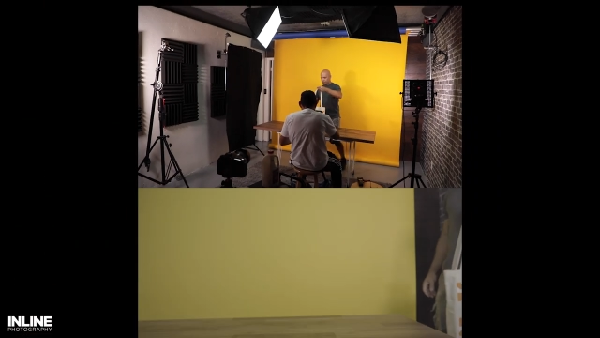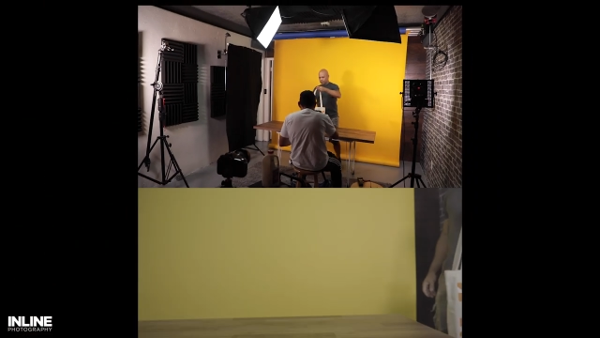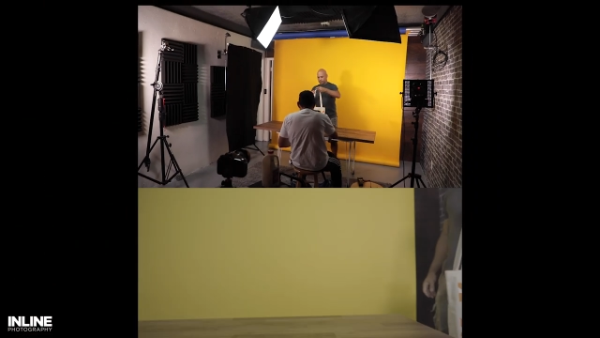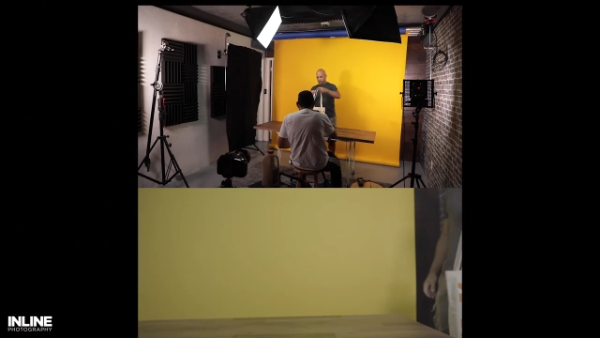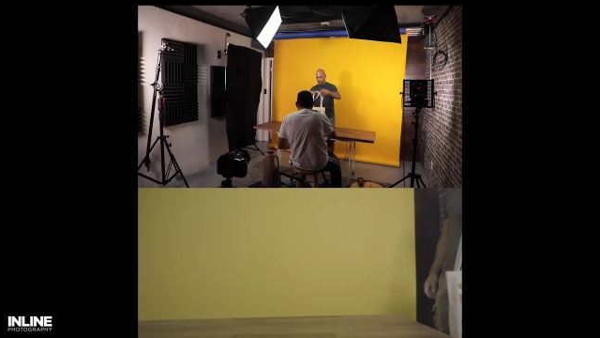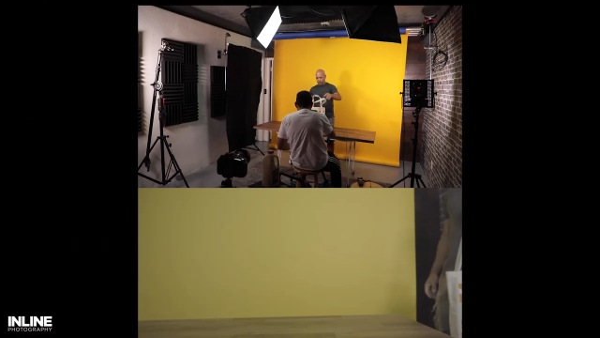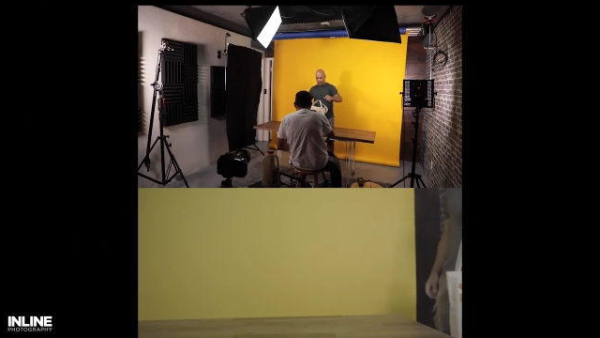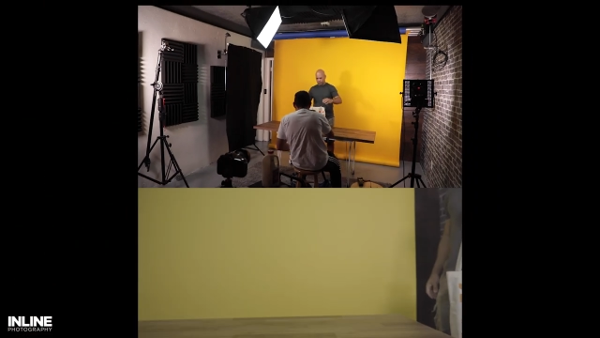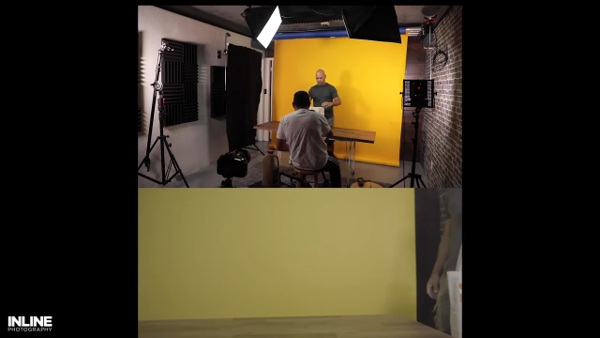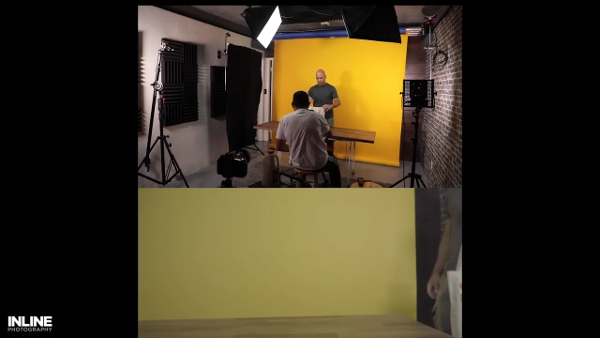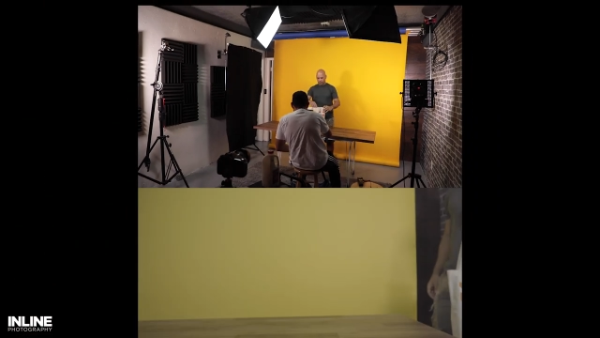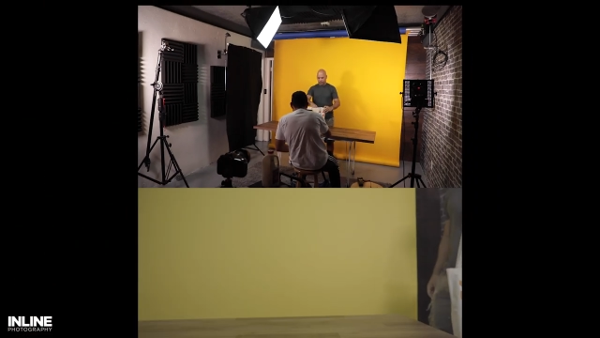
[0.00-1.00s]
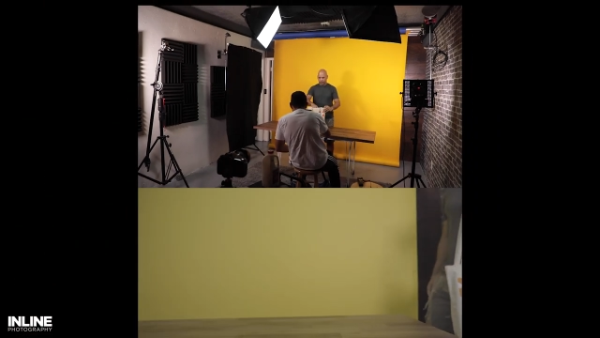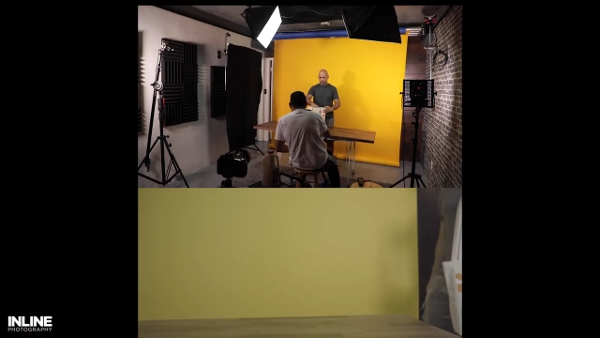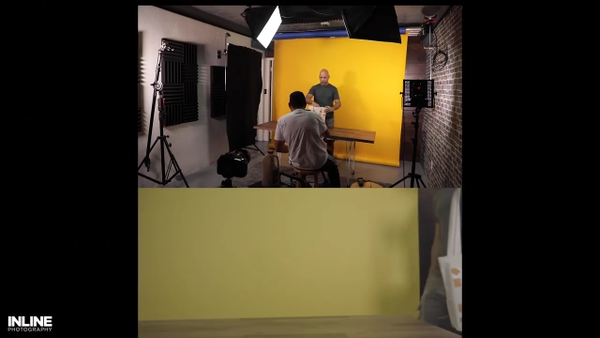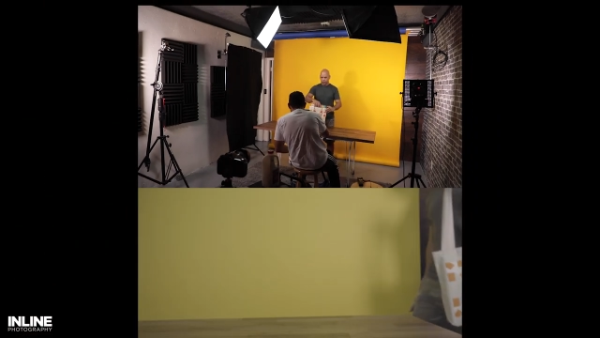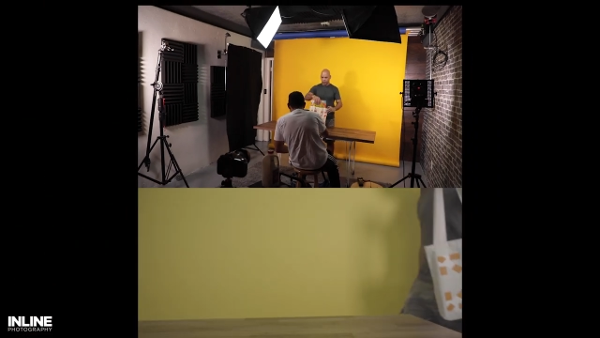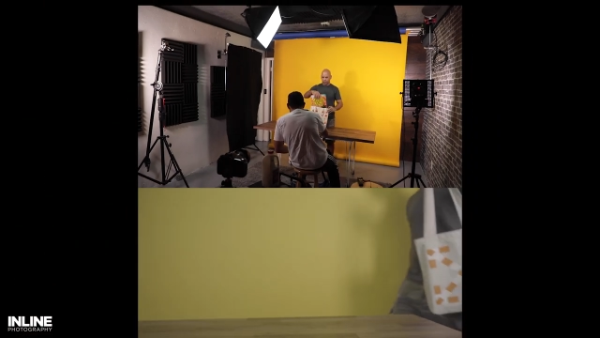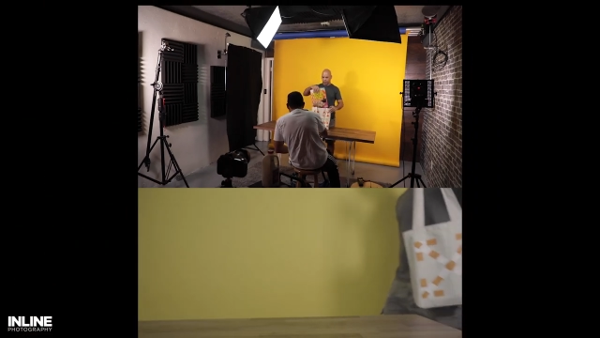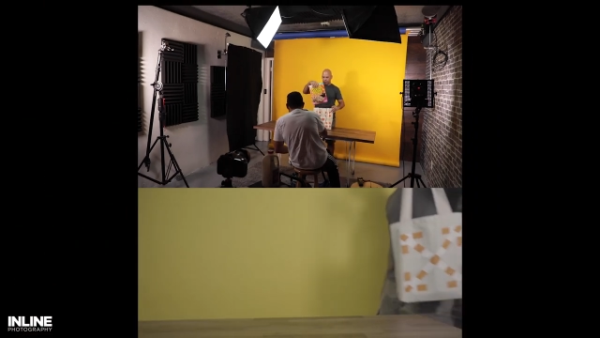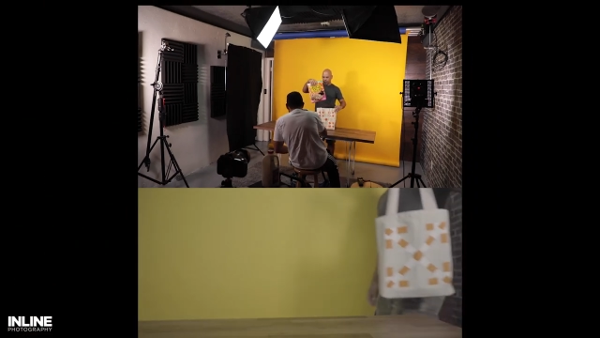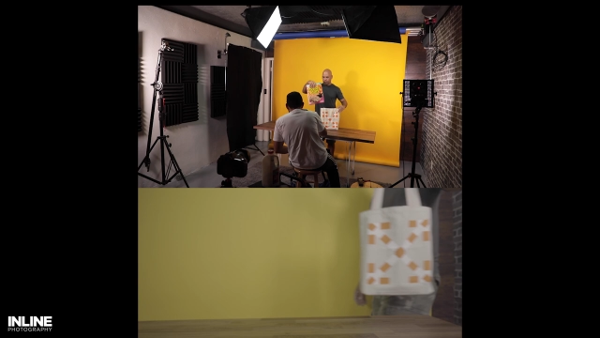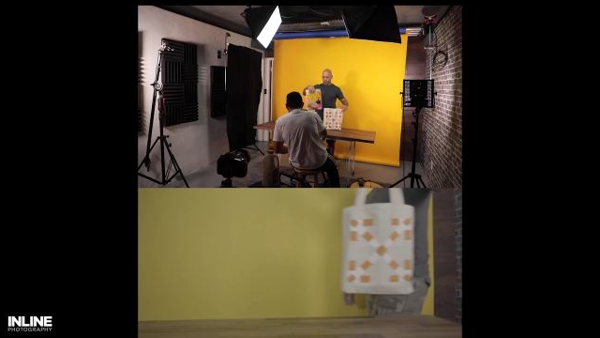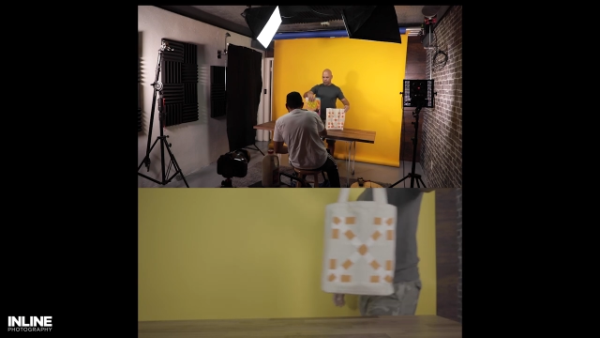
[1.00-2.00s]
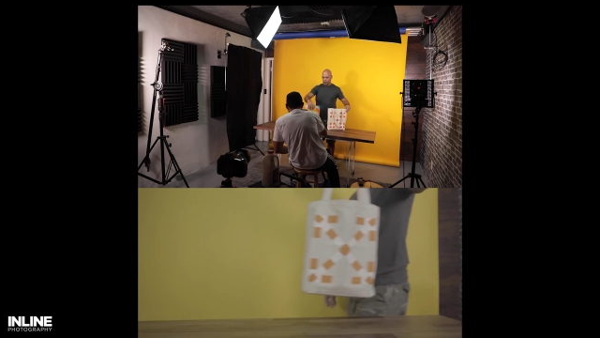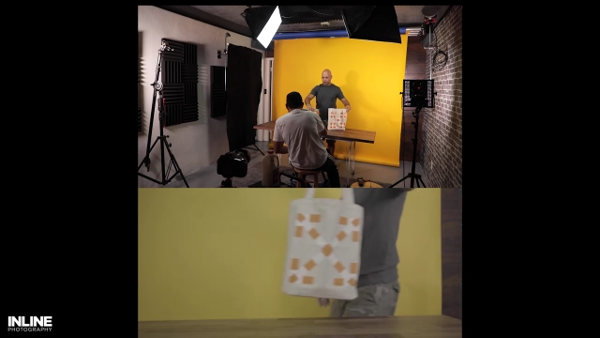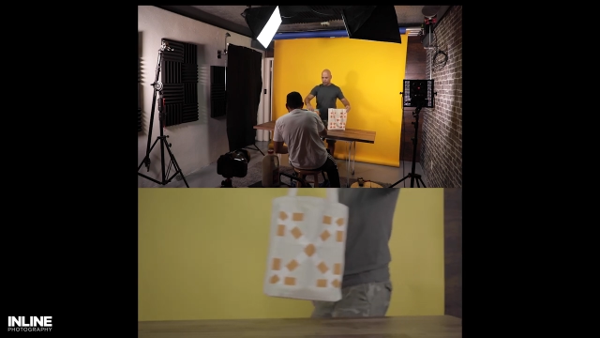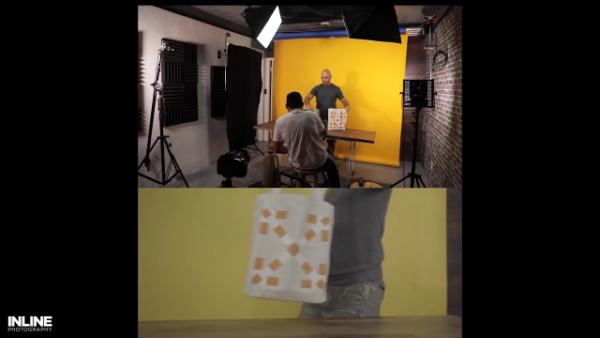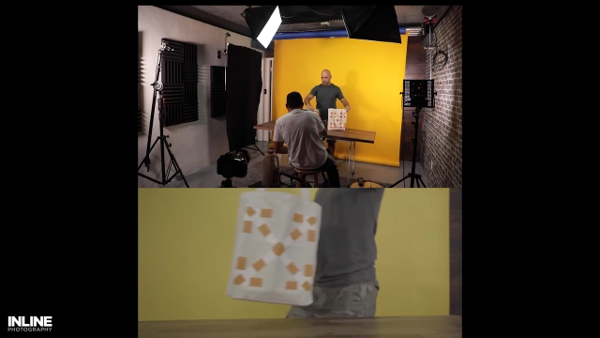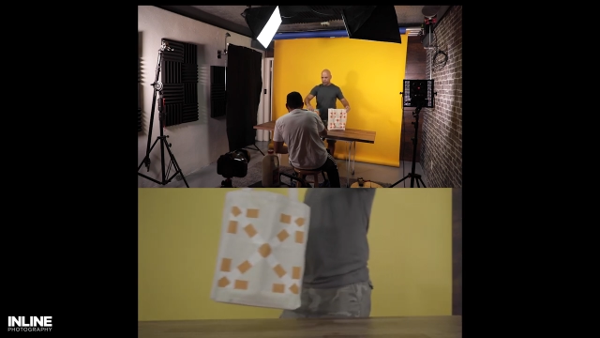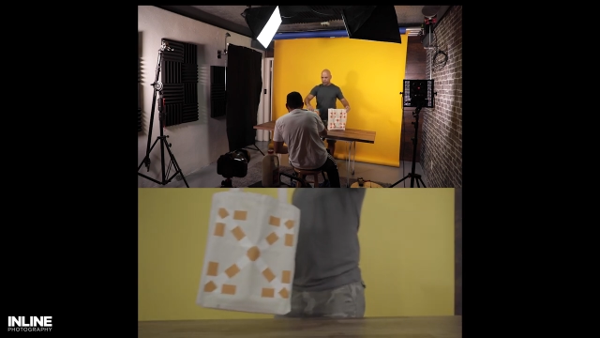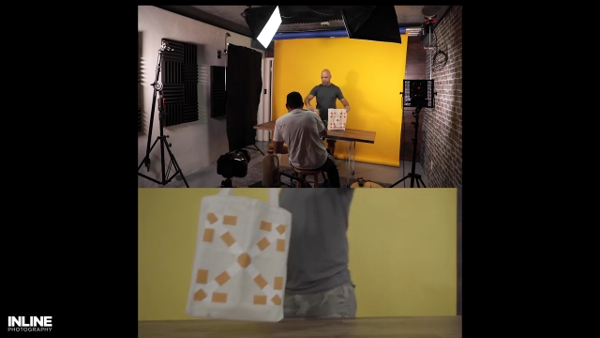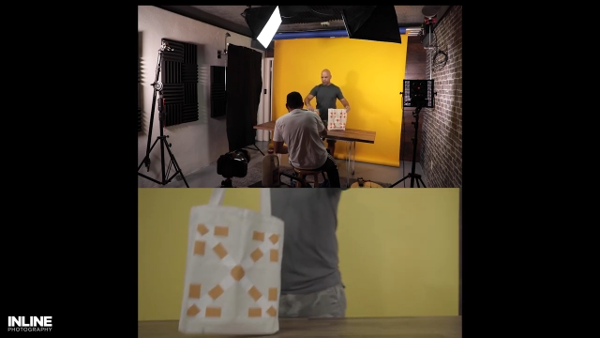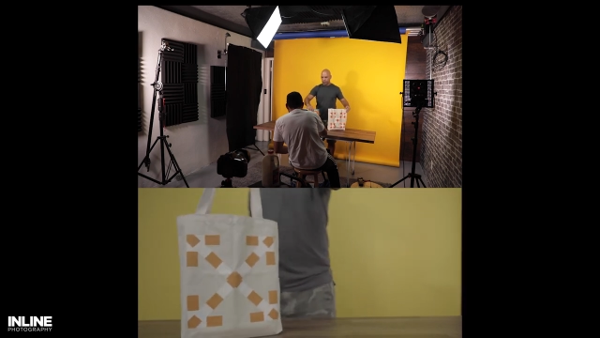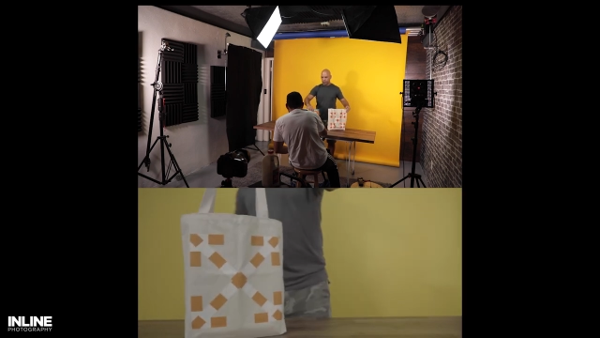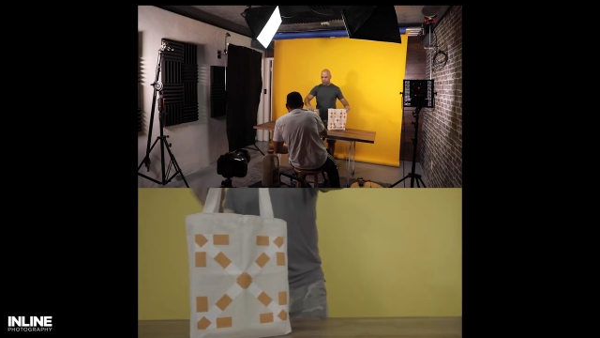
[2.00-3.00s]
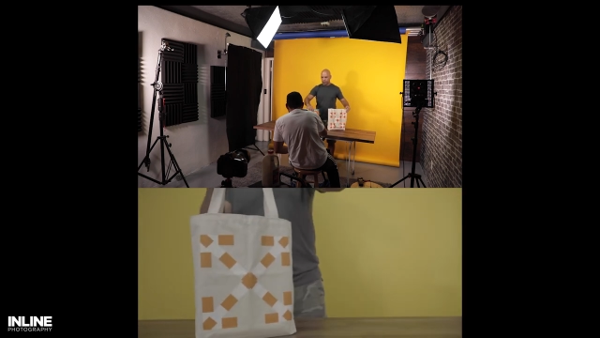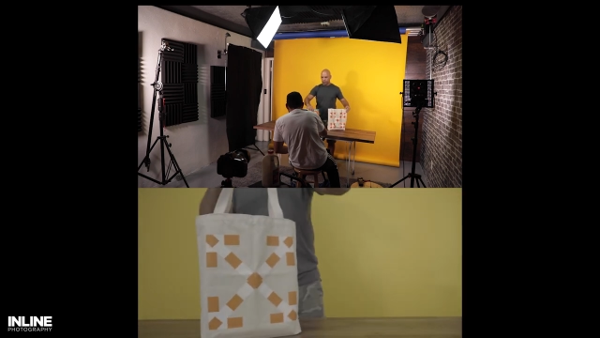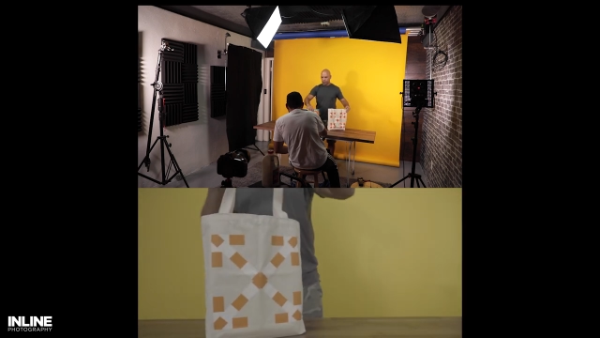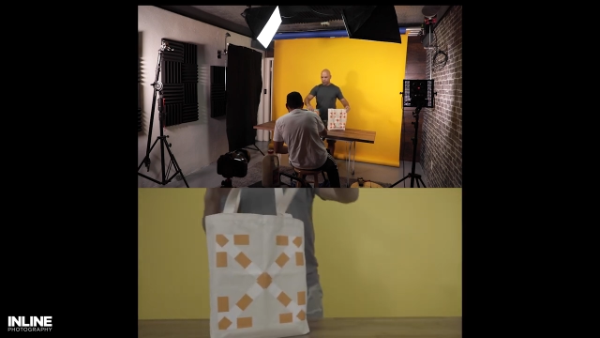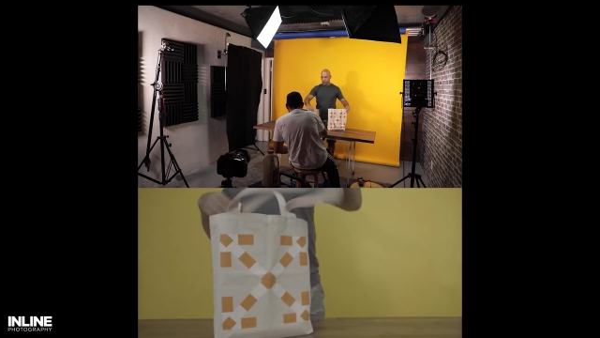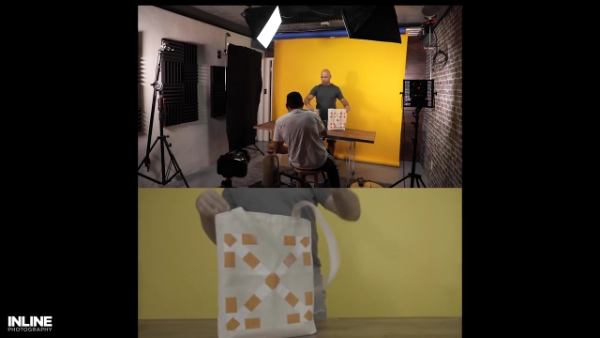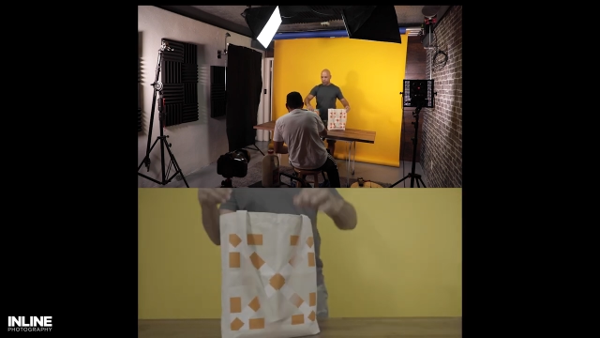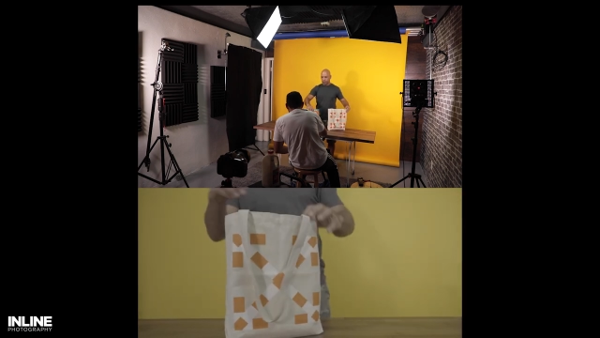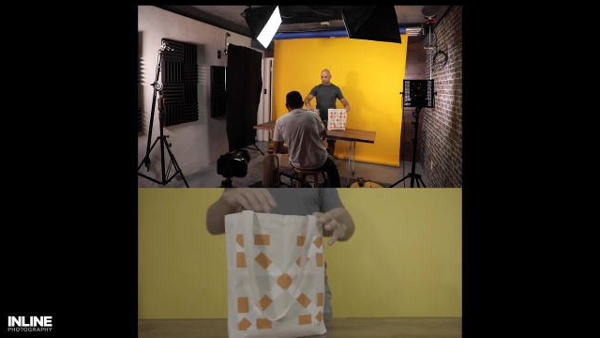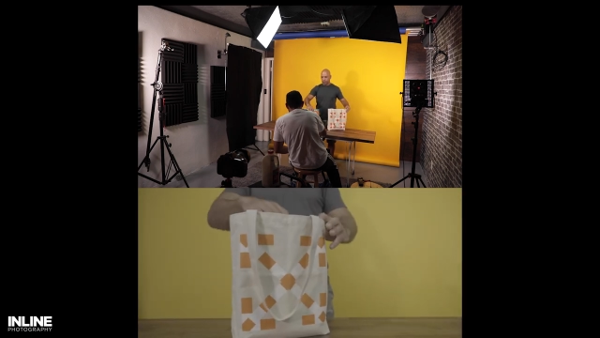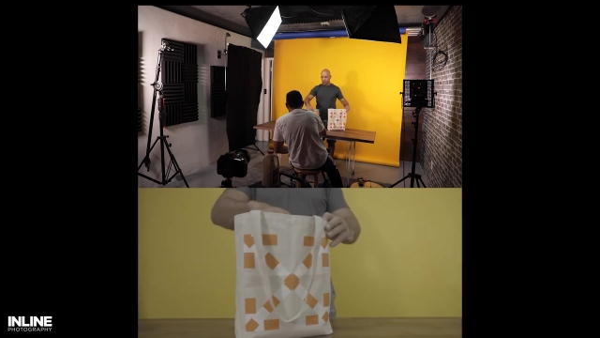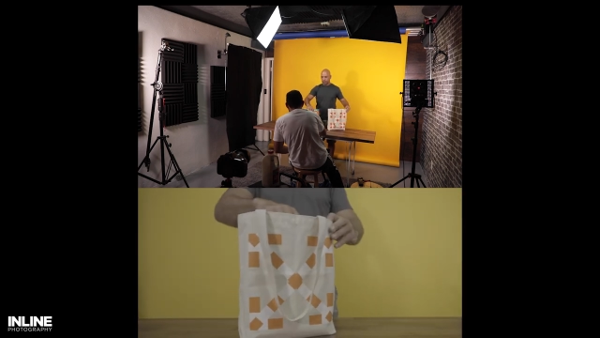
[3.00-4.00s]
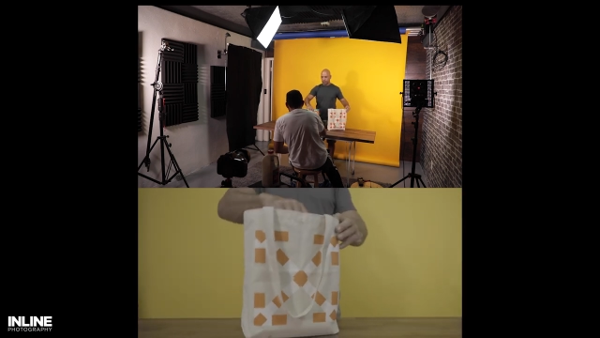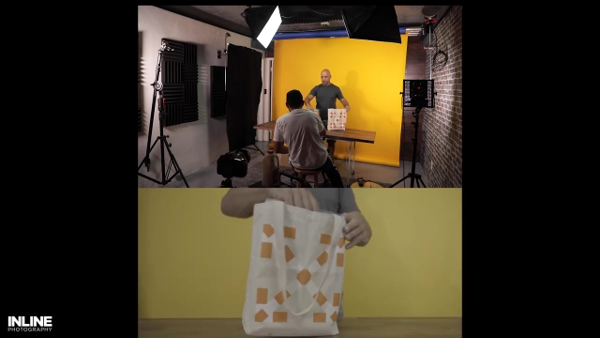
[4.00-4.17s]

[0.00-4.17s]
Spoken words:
Nobody's mouth can be seen.